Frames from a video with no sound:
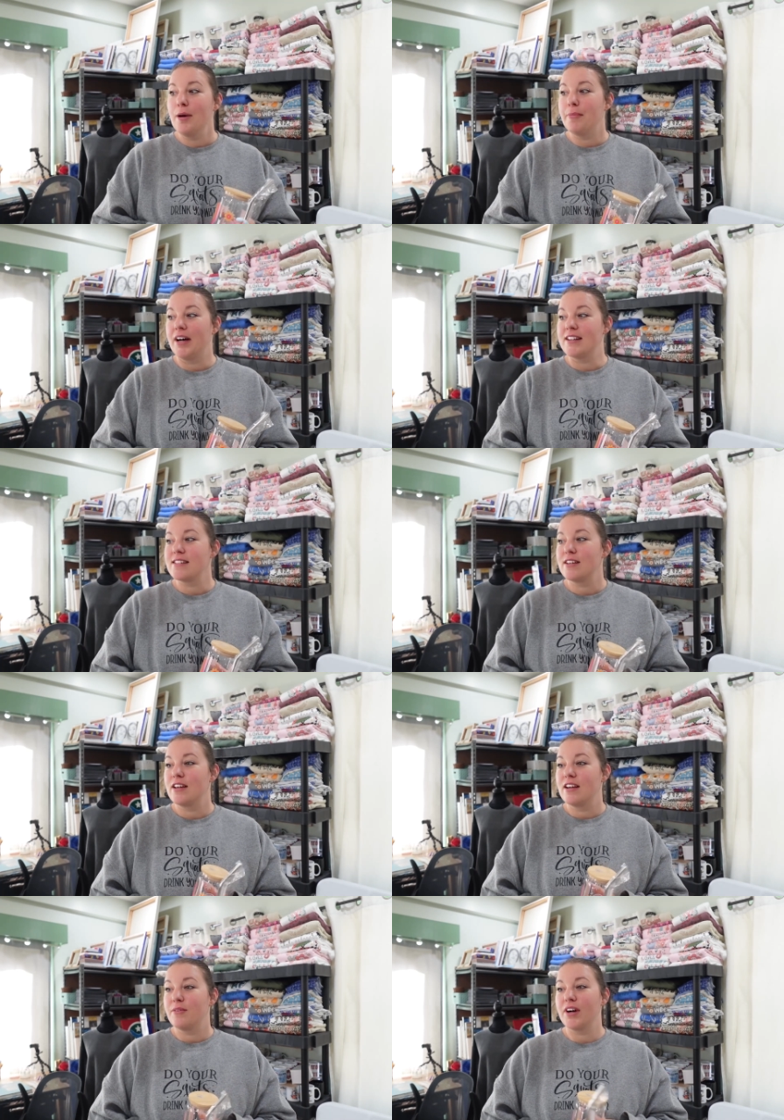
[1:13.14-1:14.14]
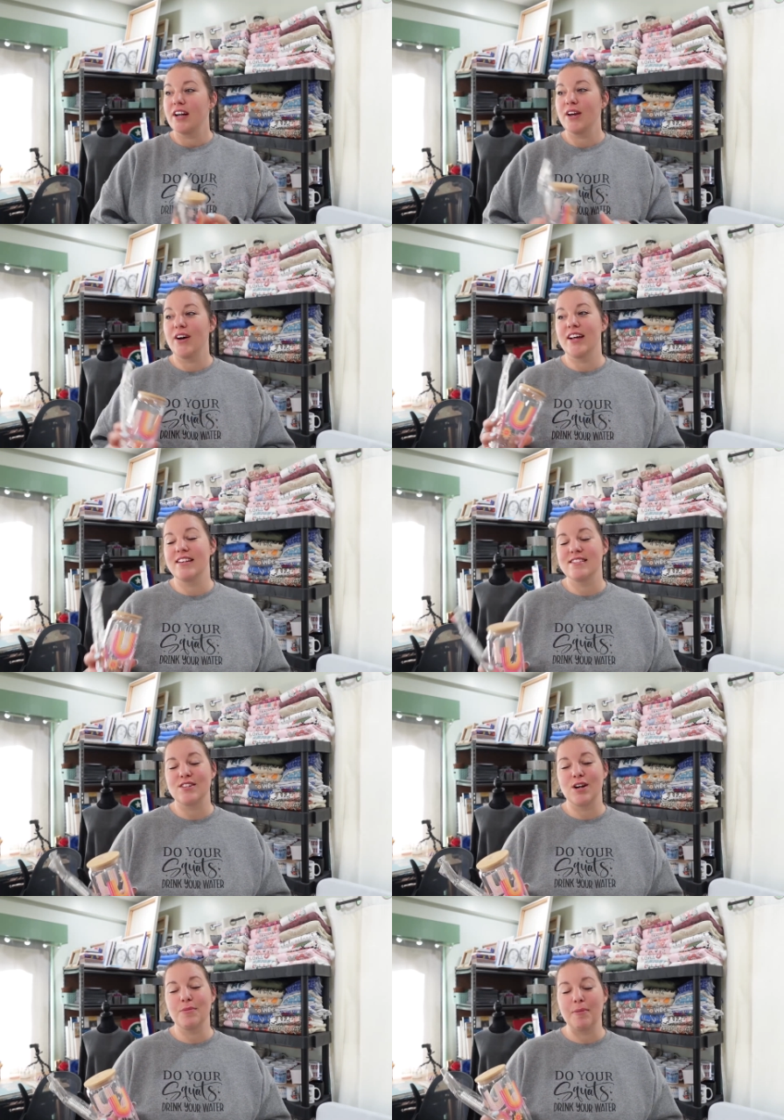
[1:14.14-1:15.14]
But we're going to go ahead and
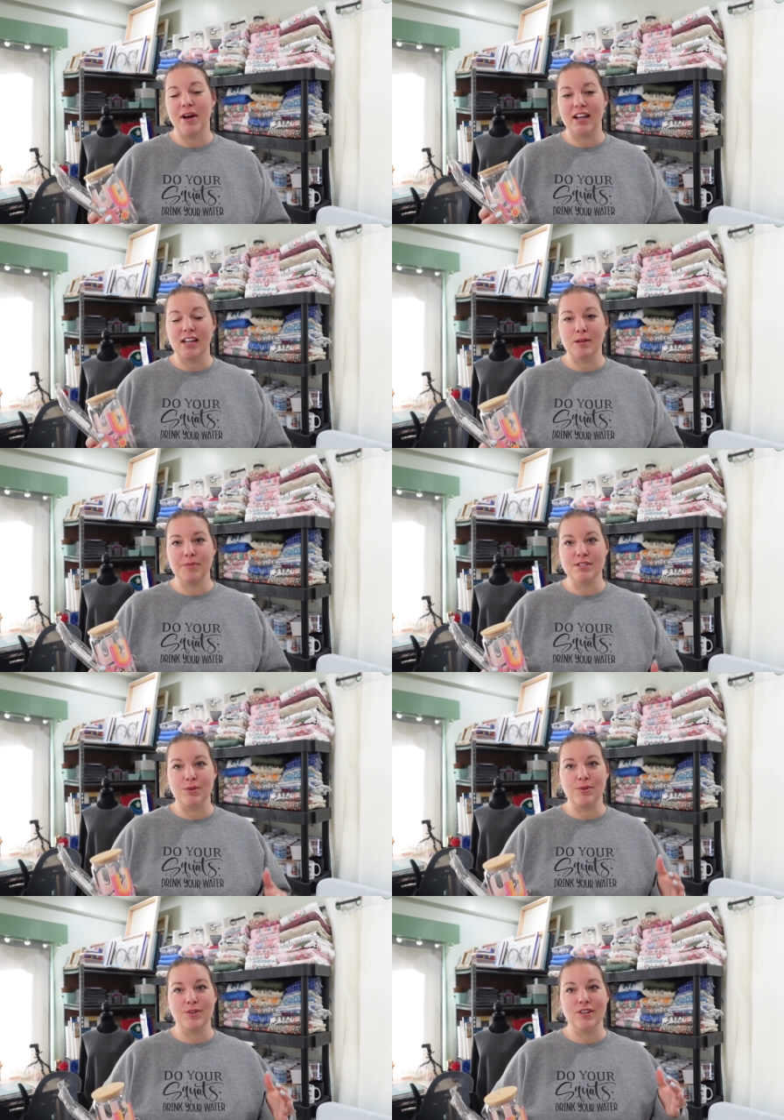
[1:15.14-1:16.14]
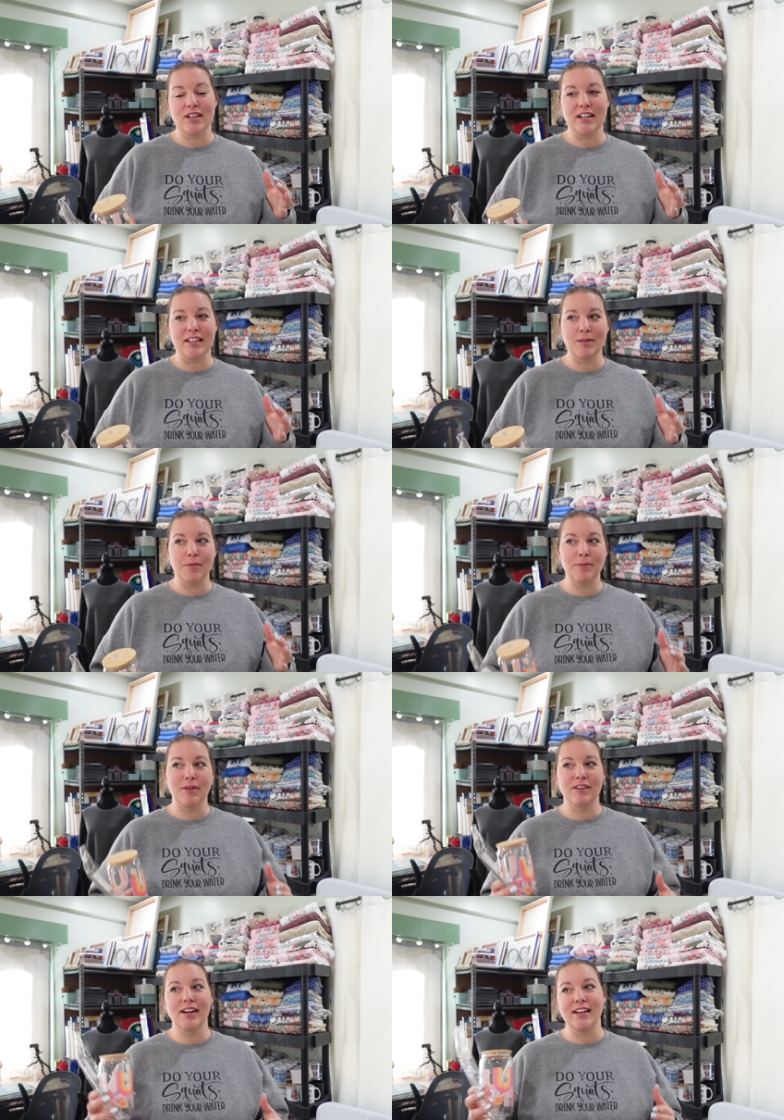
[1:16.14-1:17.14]
start by packing up this order, and then maybe
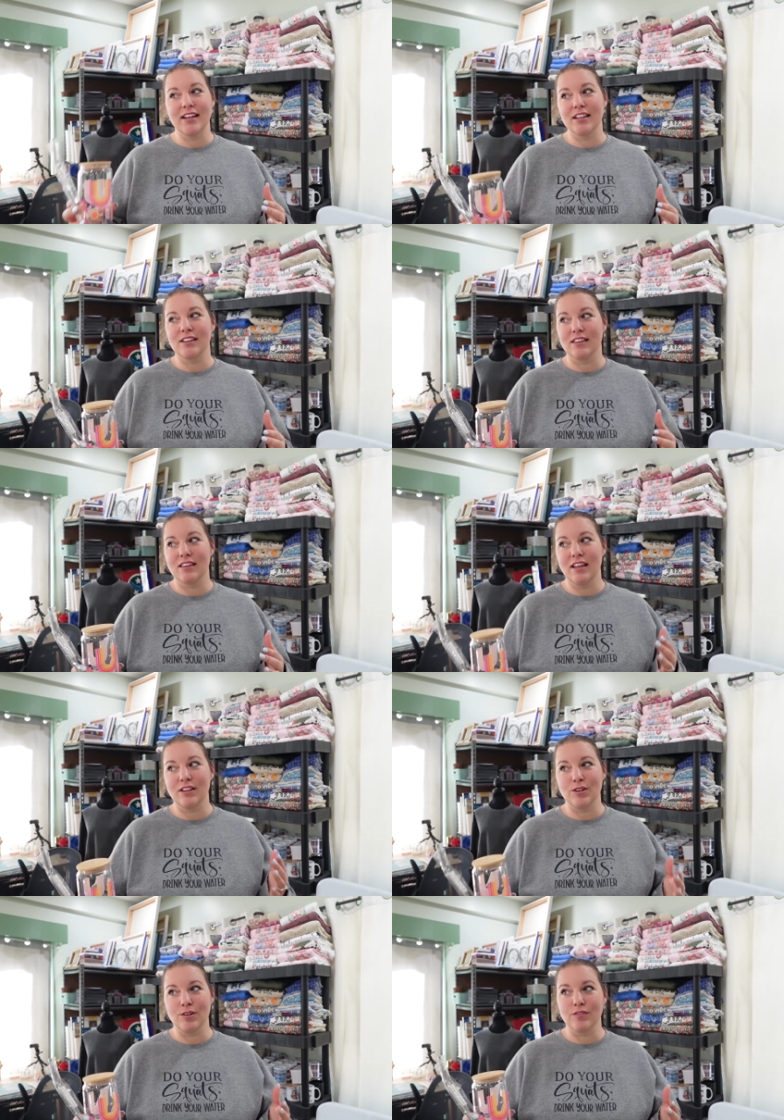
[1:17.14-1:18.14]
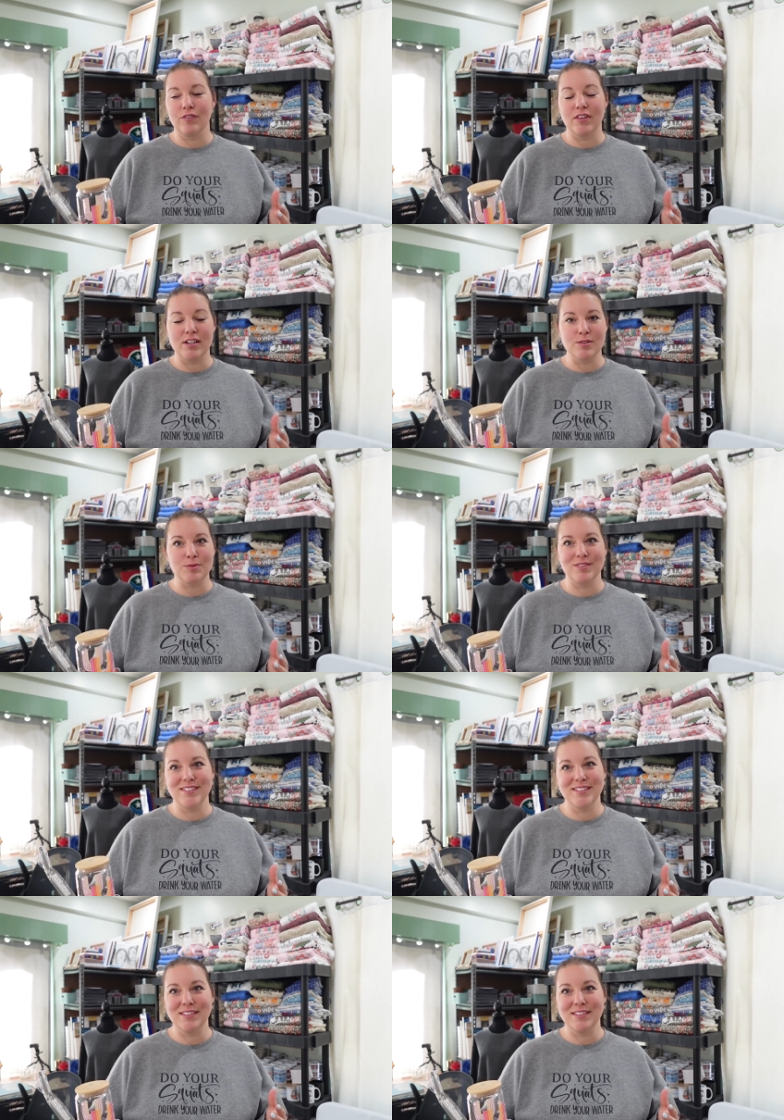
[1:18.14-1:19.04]
I'll kind of get in the groove of things.